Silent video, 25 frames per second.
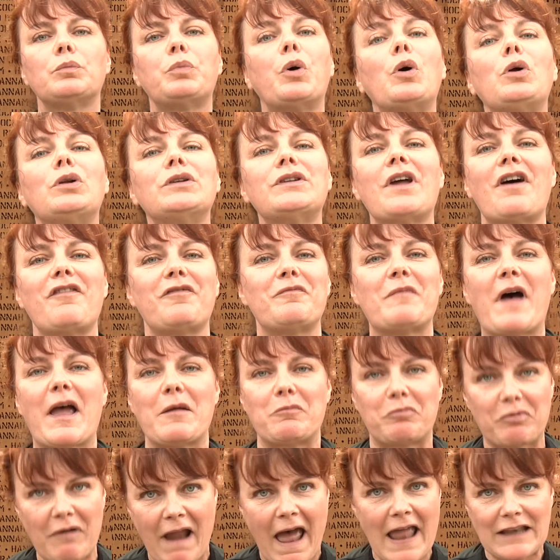pulled off
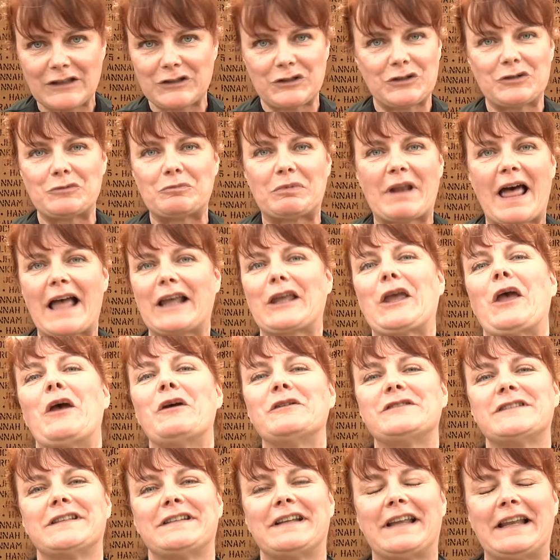my brand new black
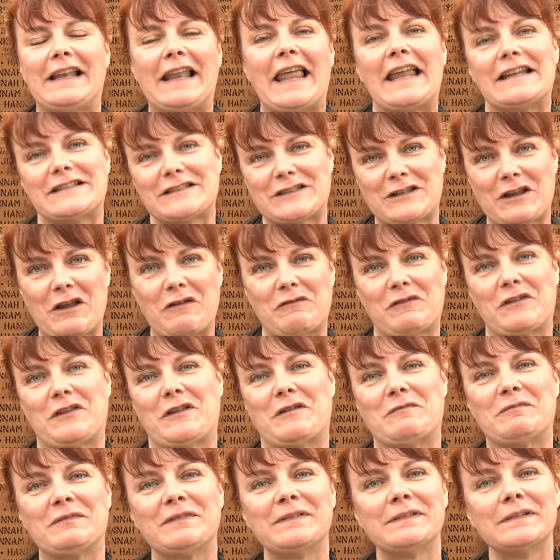coat and I laid it over
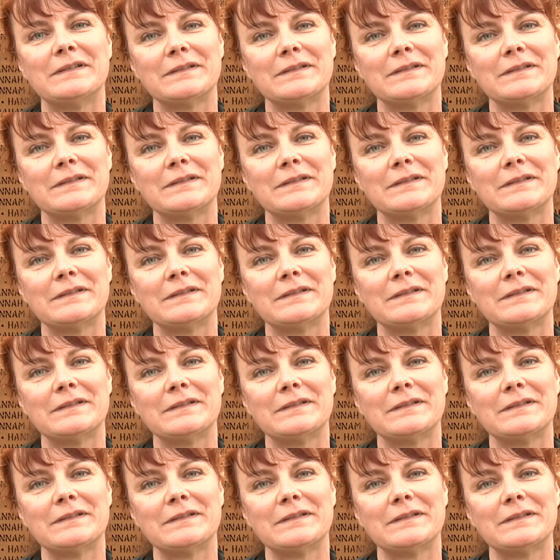them.